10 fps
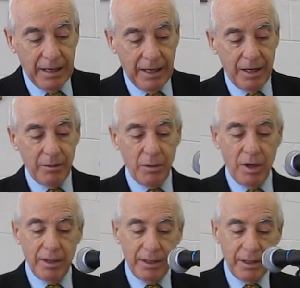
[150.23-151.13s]
Uh, we
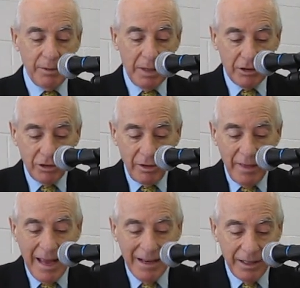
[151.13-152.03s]
want to make sure
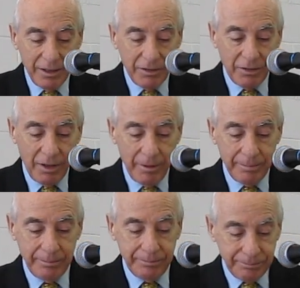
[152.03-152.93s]
that is um,